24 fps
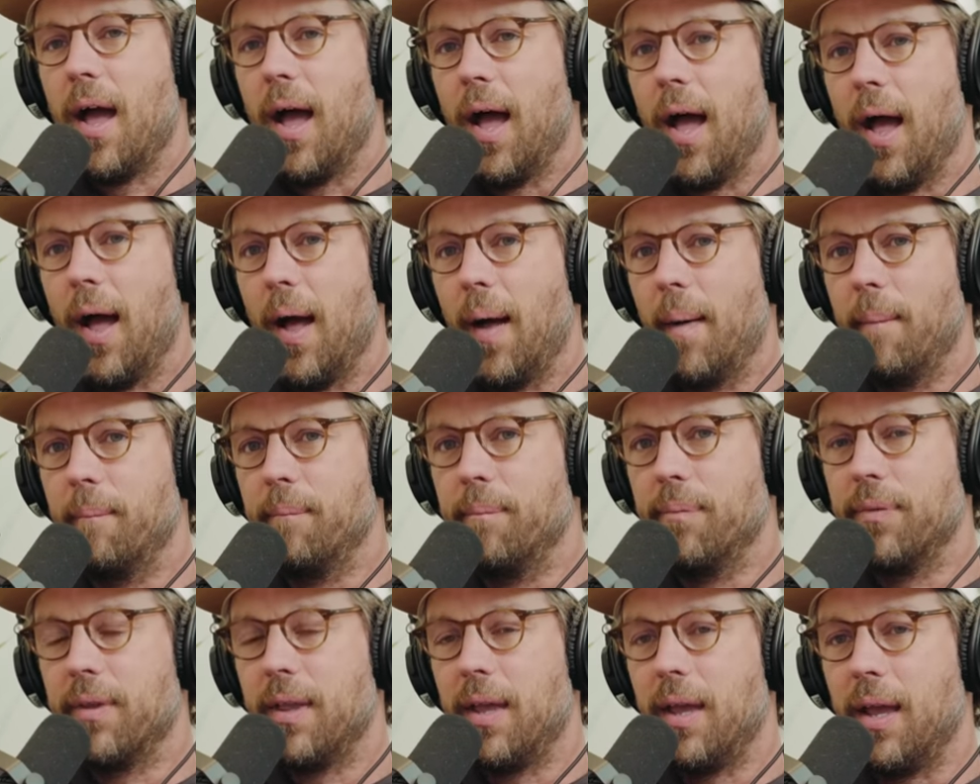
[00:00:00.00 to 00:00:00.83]

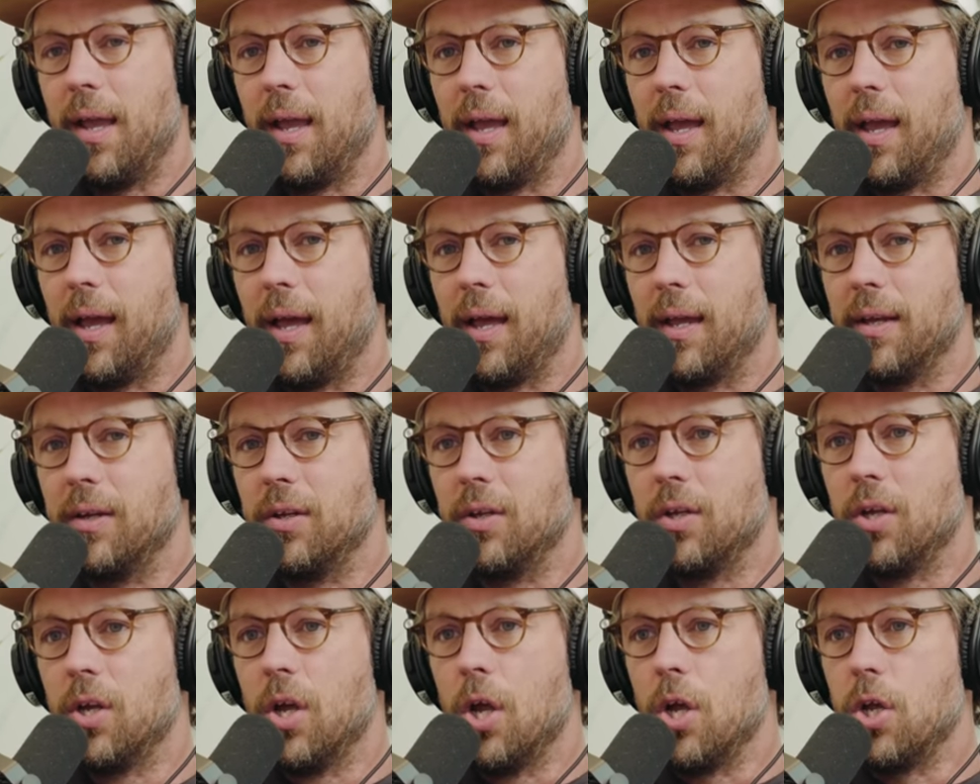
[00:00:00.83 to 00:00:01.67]
Um,
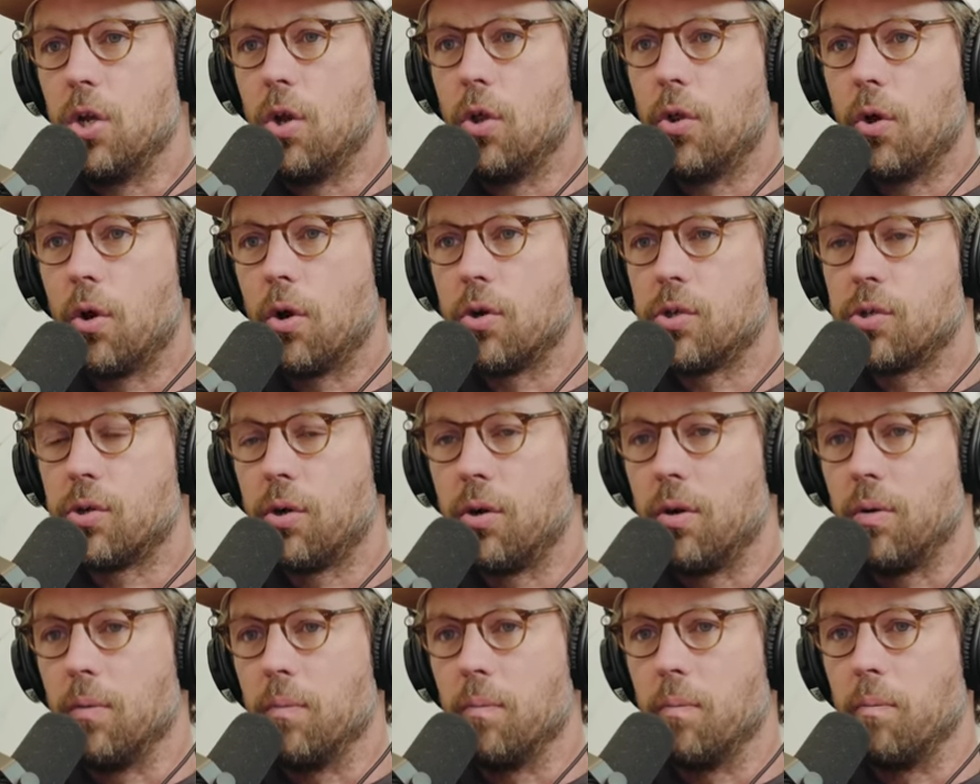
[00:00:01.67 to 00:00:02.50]
and you know, there are
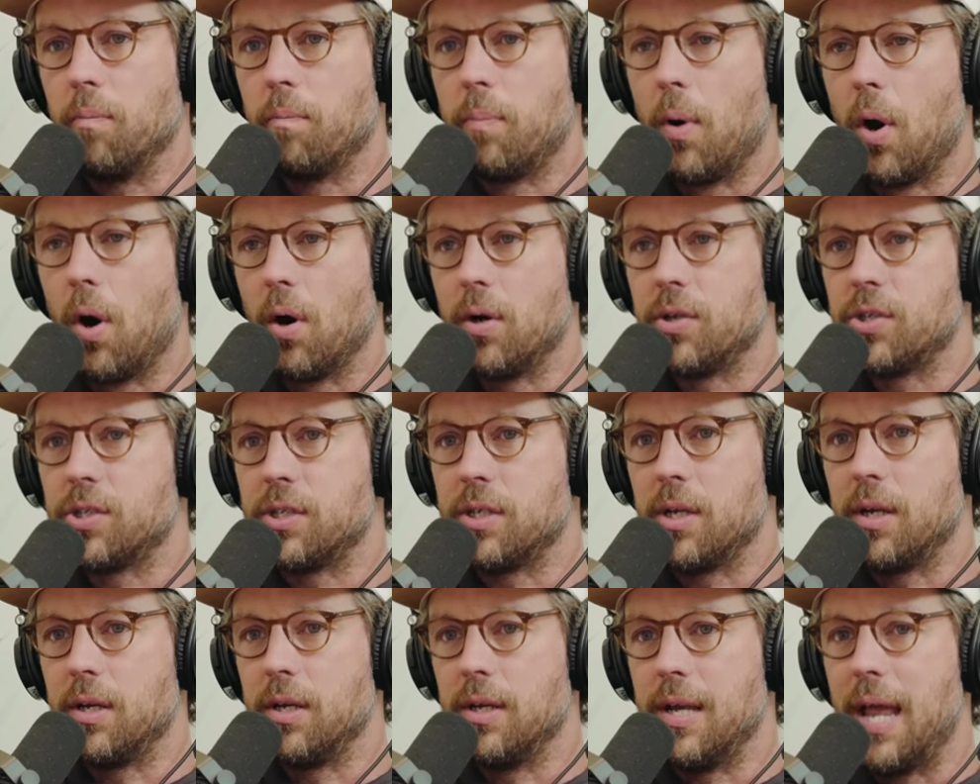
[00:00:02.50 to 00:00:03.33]
certain
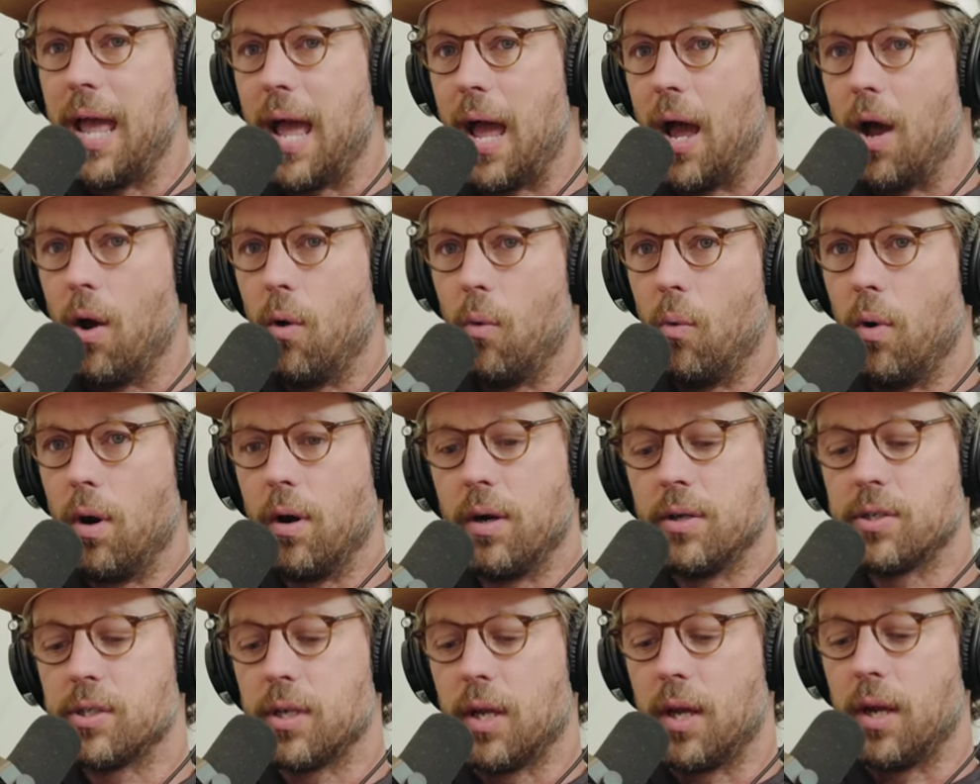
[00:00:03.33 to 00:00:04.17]
parts now
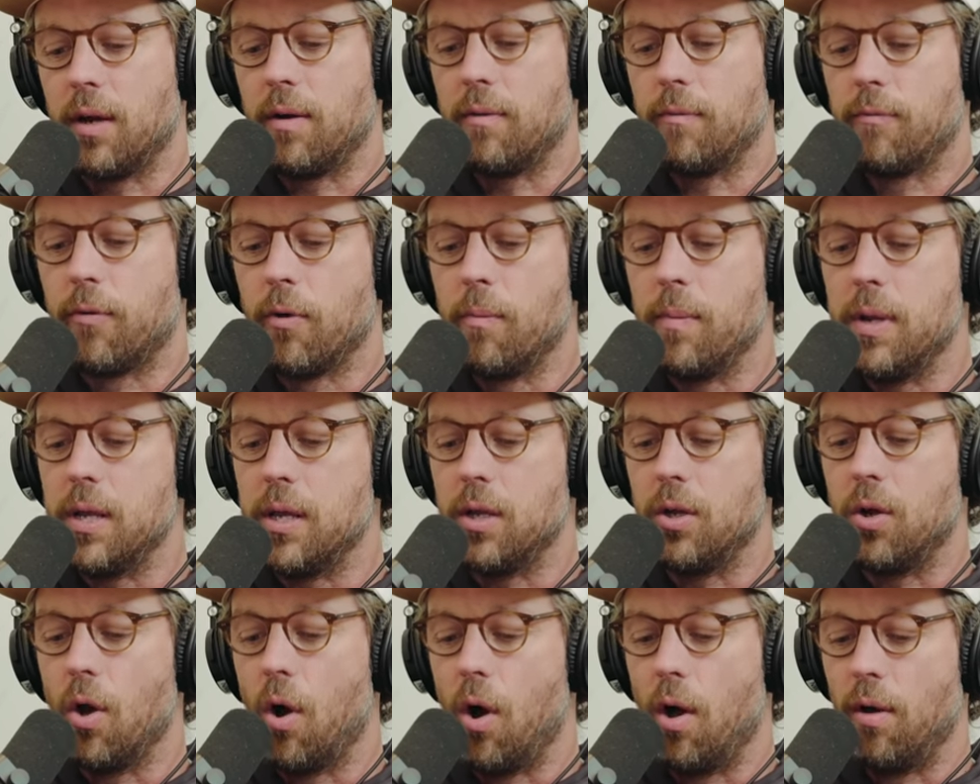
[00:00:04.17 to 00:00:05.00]
where it's like for
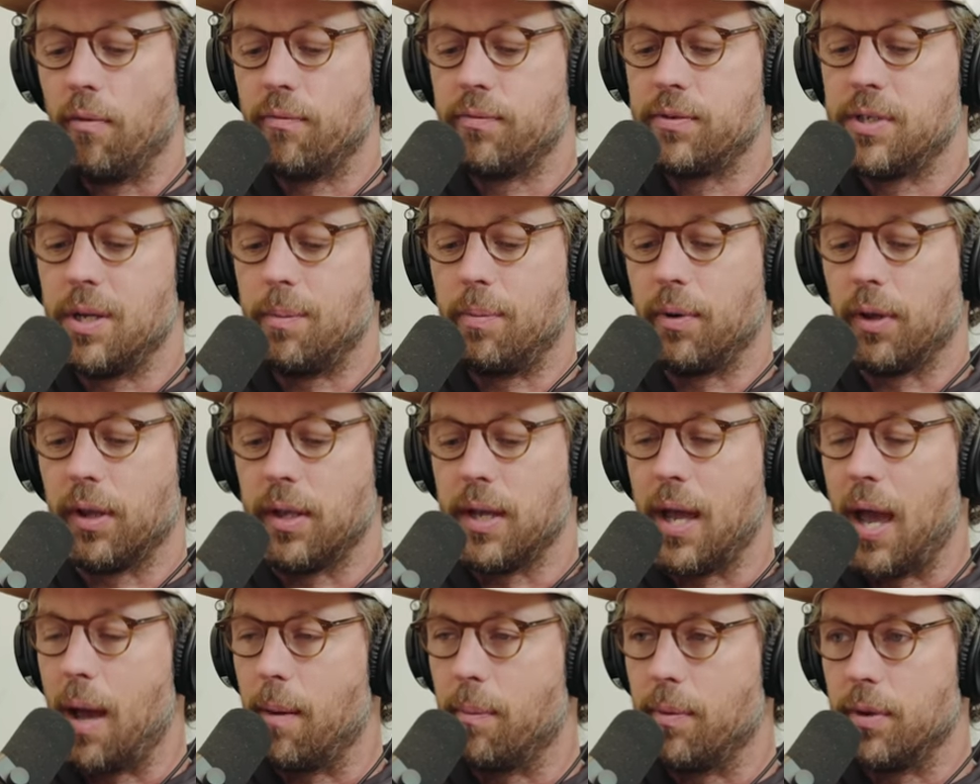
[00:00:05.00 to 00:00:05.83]
me, golf
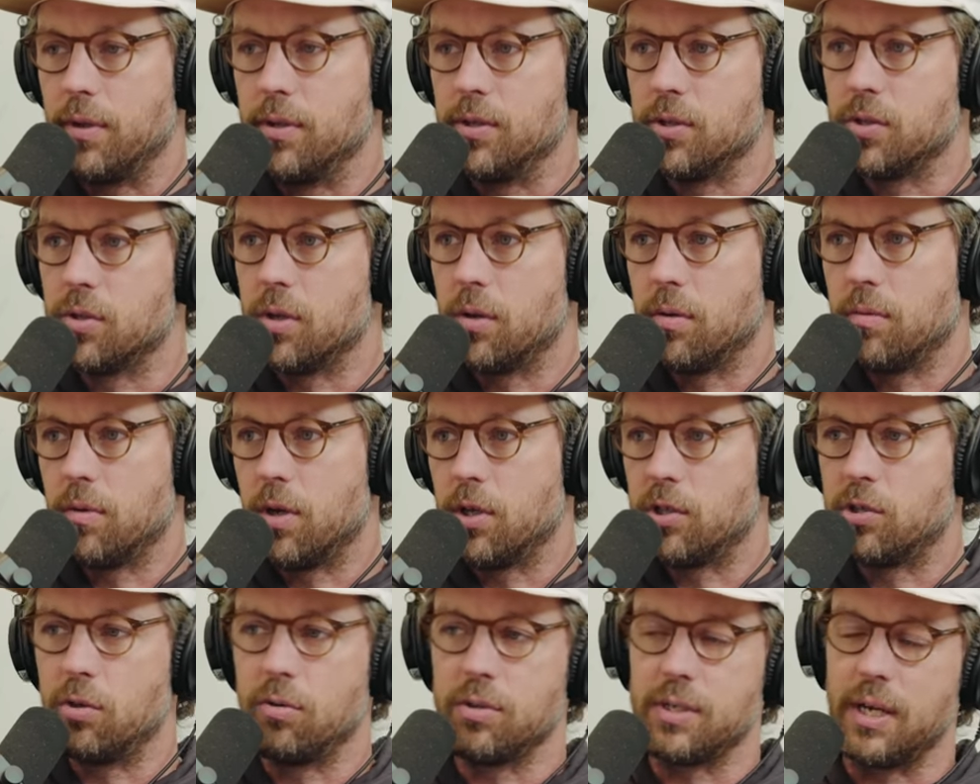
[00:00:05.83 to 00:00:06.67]
typically happens
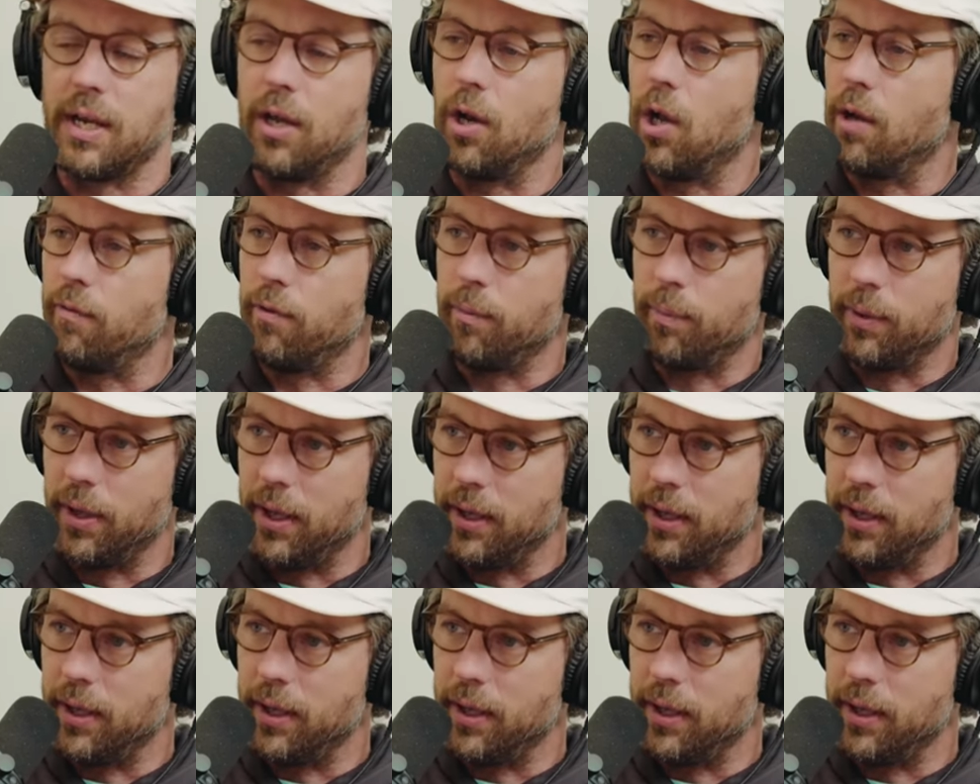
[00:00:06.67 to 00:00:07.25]
as soon as I get off a